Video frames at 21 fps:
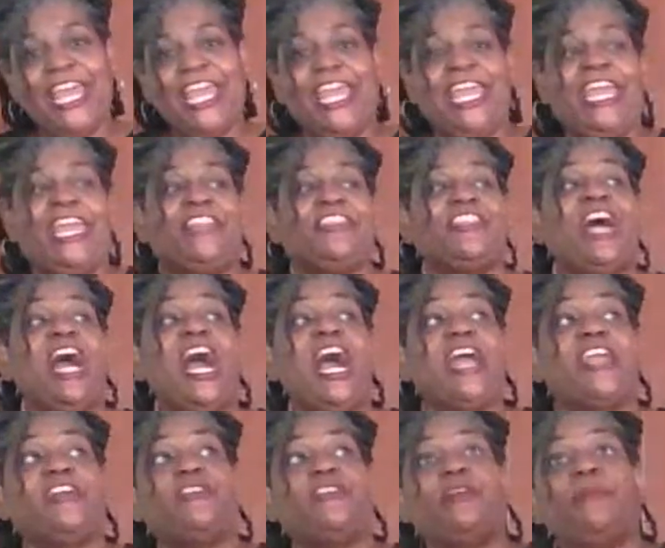And the
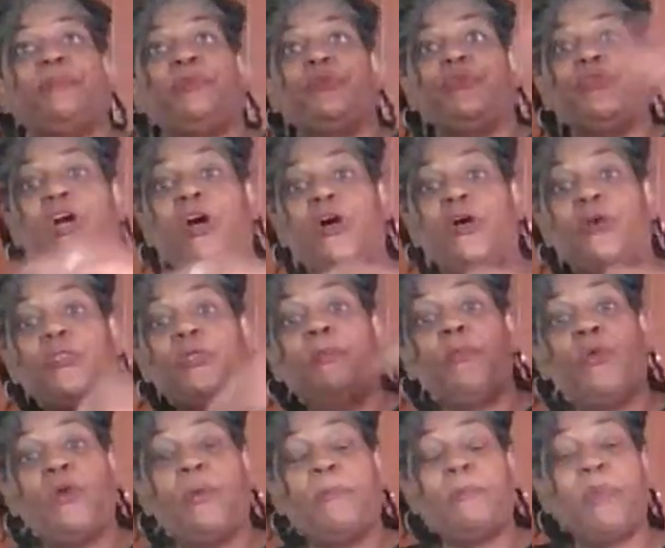higher up you go, the
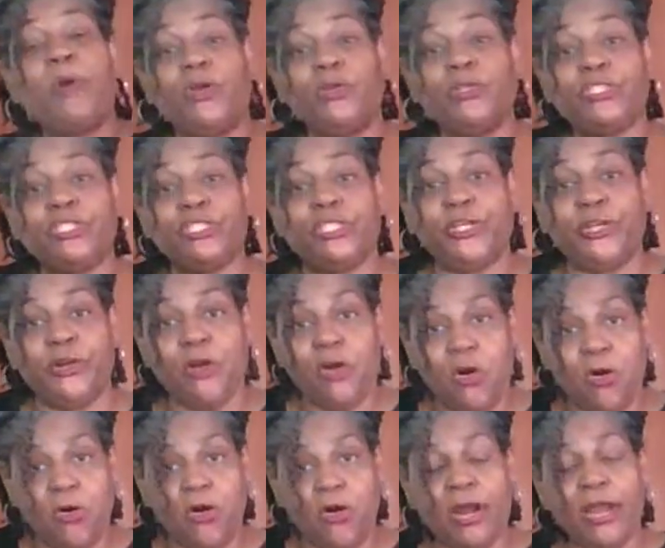more perks there
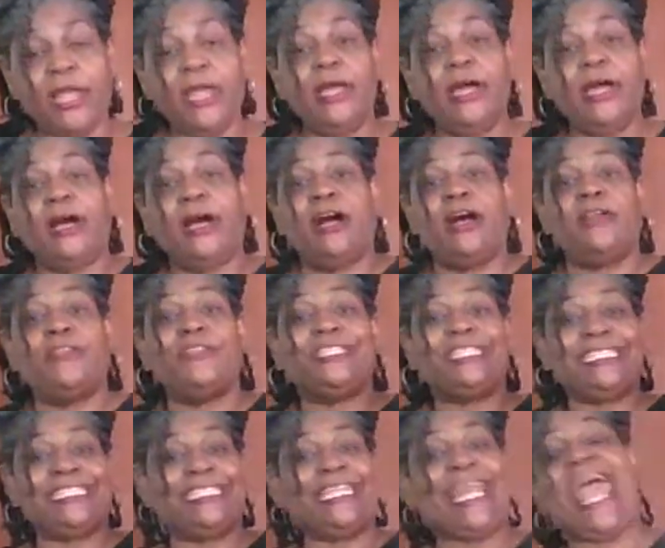are. Uh, the
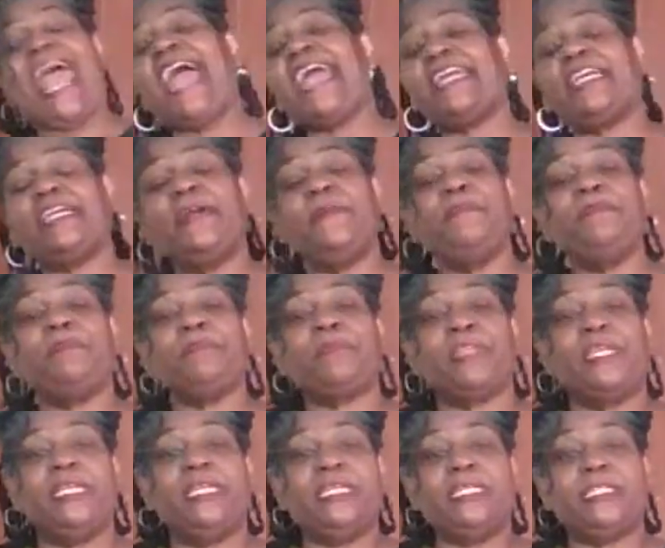snack
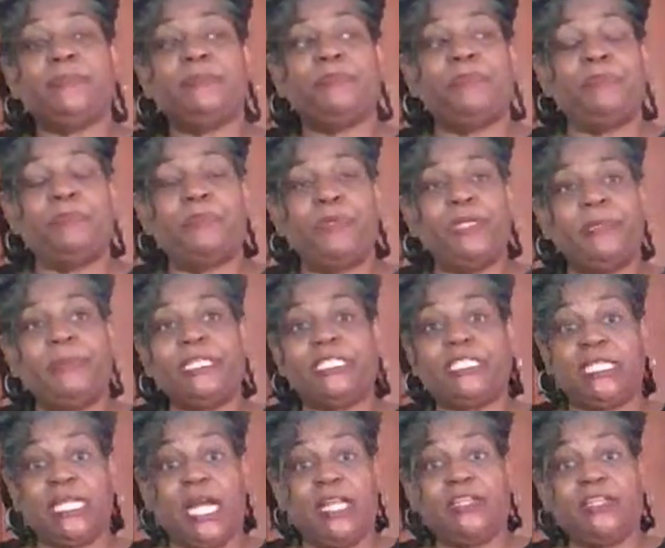is pretty
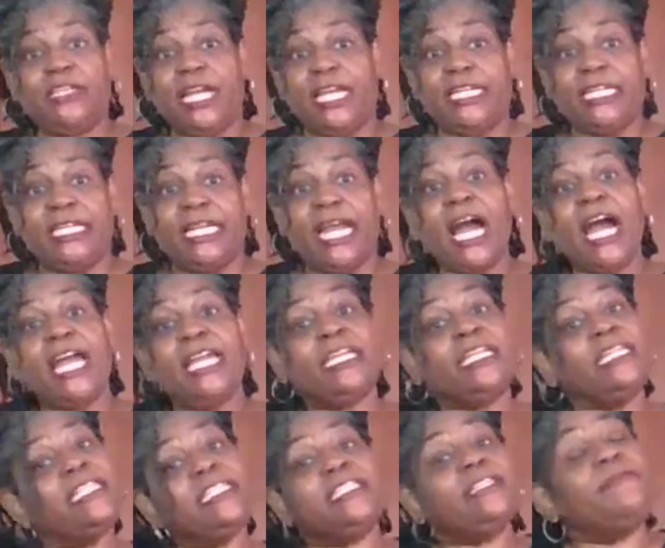much one ninety-nine,
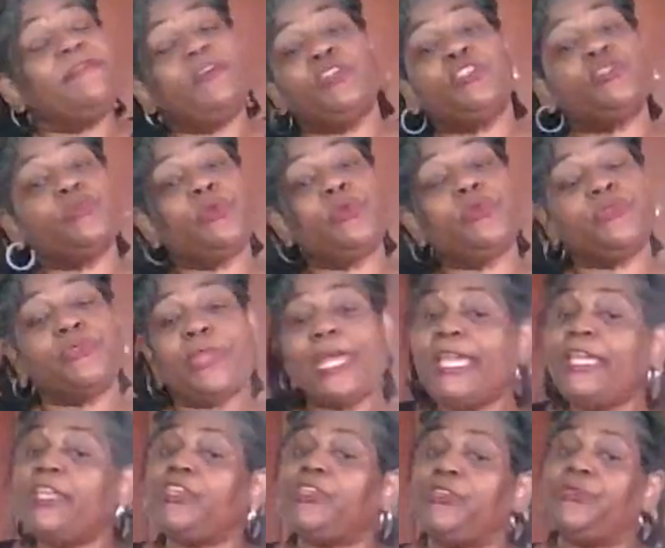and it's a virtual
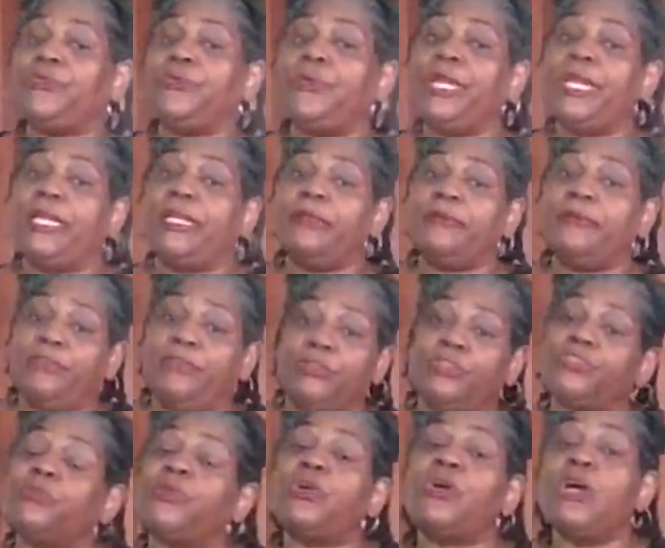thank you and
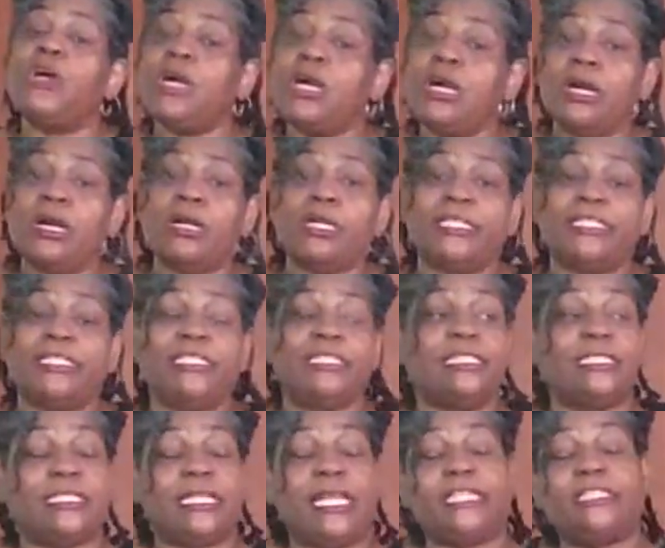virtual hug. It's,
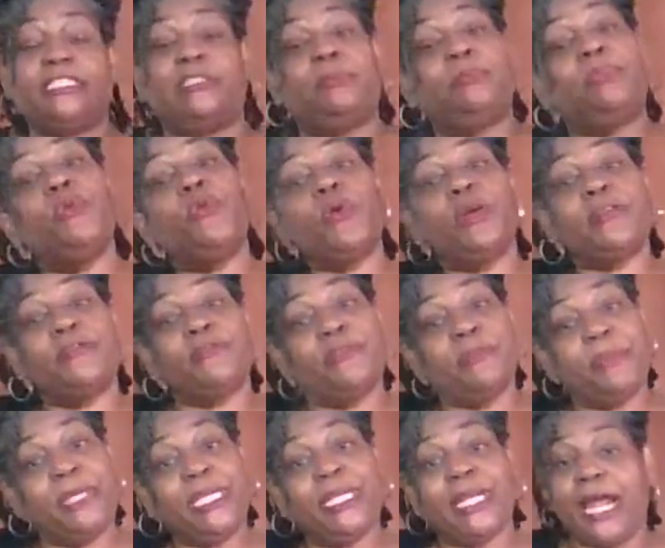it's like support for
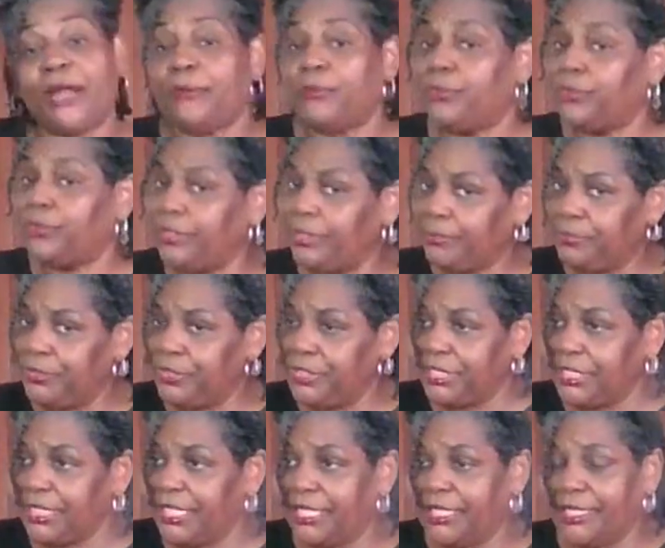me, and I really
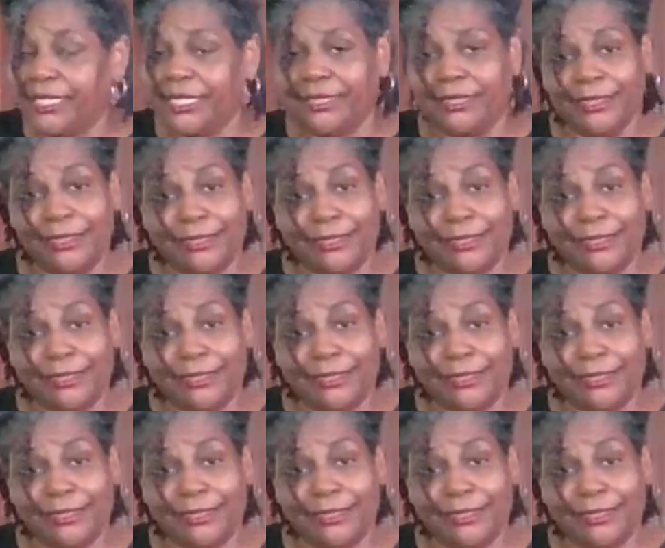appreciate that.